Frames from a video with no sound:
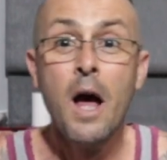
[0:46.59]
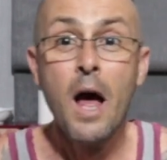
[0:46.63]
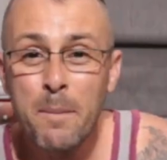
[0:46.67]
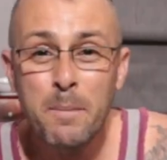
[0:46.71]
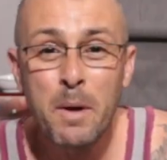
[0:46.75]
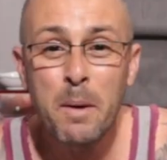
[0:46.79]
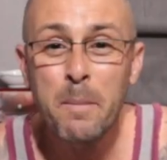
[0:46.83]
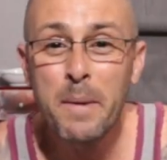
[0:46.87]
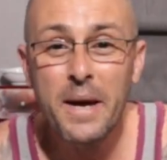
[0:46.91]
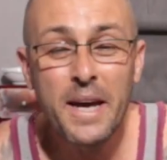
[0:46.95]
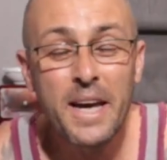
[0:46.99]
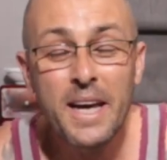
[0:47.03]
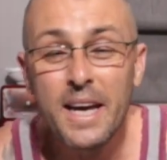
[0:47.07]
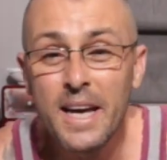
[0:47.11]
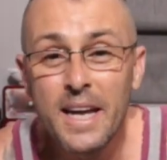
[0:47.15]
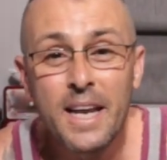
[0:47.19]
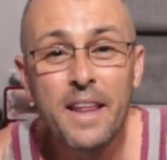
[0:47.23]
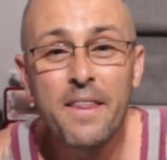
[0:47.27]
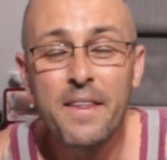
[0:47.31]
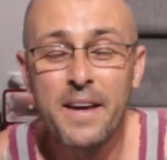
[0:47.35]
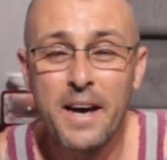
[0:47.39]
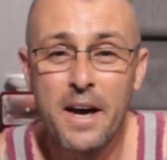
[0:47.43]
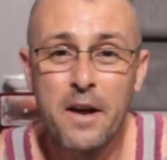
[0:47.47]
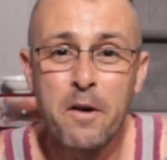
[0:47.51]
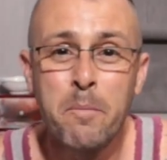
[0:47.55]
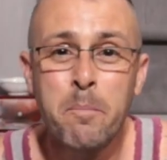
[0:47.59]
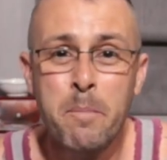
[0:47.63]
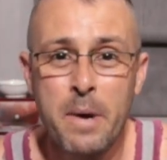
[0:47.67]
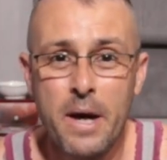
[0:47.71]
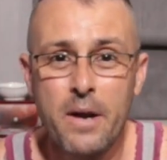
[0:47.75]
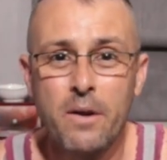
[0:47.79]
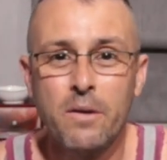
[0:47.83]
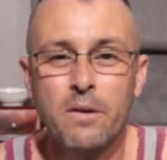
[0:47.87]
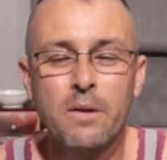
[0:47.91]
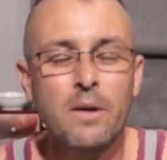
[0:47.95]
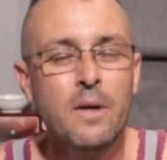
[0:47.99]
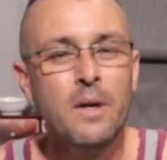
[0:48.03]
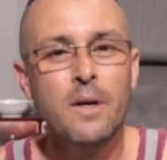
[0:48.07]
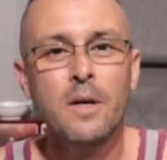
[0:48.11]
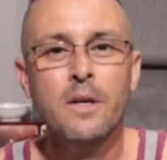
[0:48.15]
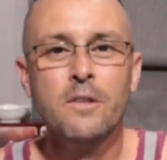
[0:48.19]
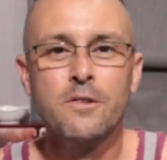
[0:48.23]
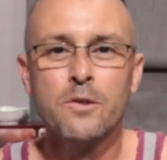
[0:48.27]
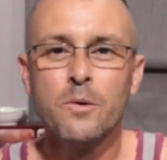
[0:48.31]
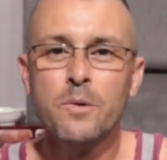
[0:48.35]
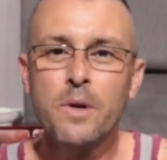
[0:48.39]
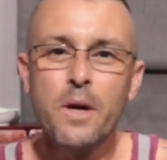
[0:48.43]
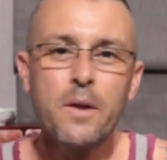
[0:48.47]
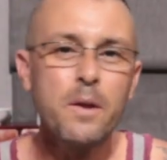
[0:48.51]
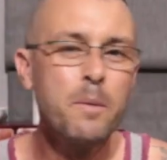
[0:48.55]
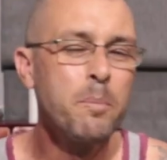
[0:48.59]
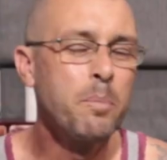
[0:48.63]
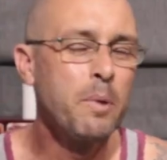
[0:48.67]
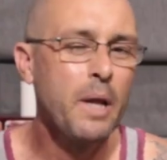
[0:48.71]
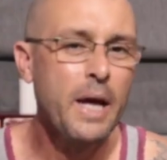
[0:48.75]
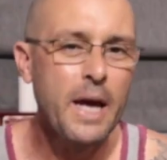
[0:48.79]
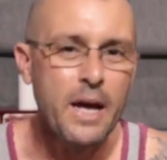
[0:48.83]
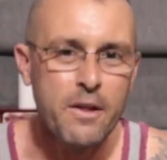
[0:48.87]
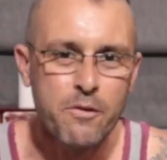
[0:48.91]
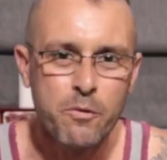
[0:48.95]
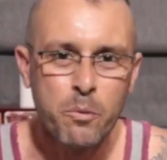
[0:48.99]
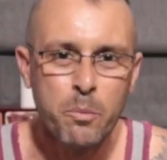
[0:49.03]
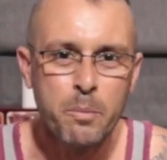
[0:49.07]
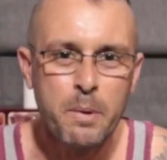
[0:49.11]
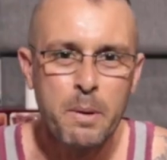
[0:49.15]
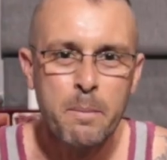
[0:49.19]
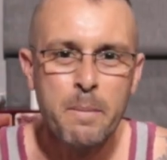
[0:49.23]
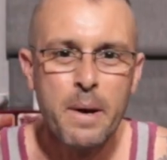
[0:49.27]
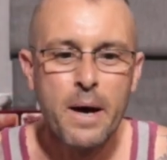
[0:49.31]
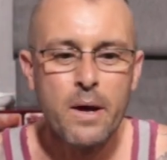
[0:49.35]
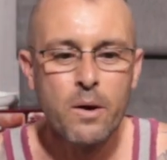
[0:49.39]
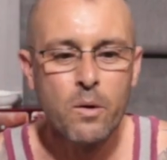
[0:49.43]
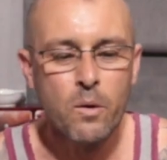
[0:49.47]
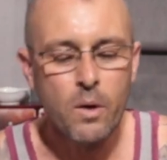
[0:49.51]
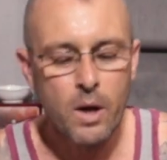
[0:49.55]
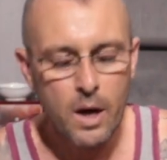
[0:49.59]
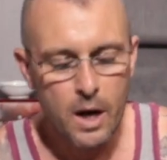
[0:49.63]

I'm not making anything out of metal. So none of the blades will be metal.